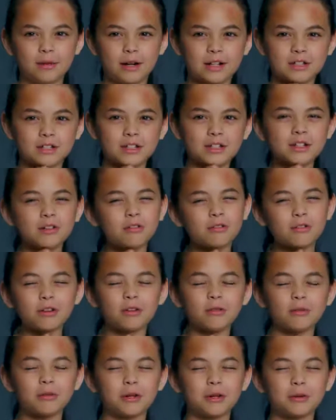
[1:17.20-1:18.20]
Actually, I don't
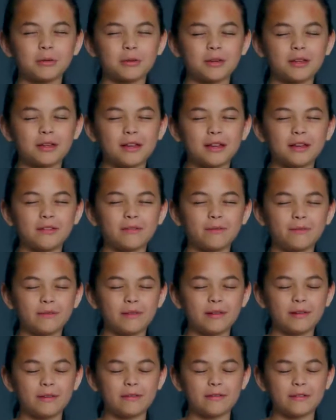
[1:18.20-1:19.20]
know what it really,
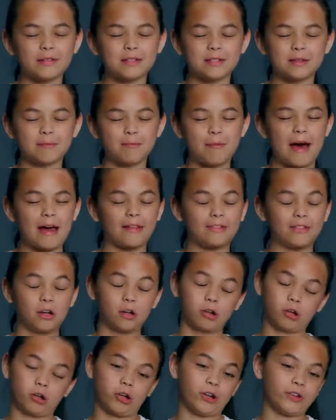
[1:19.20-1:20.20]
if it's a bad
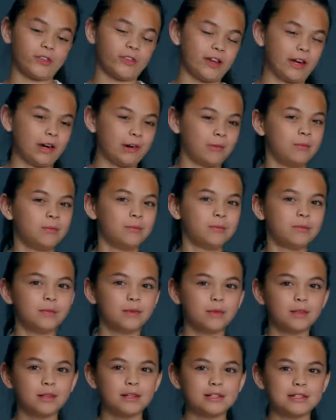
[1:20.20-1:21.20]
thing or a good thing.
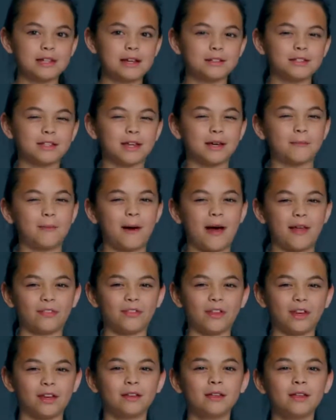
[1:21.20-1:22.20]
It sounds like a
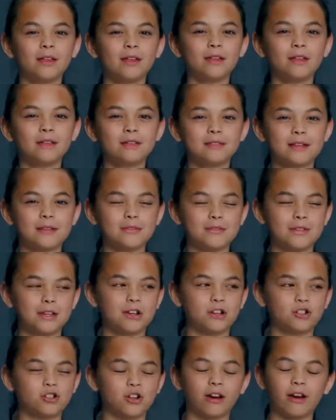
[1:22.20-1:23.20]
bad thing. It sounds
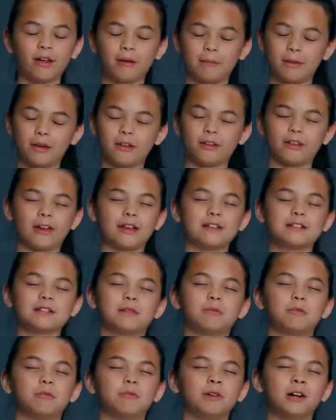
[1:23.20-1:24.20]
like you're trying to humiliate
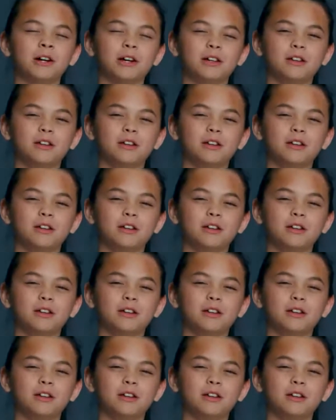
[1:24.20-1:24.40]
someone.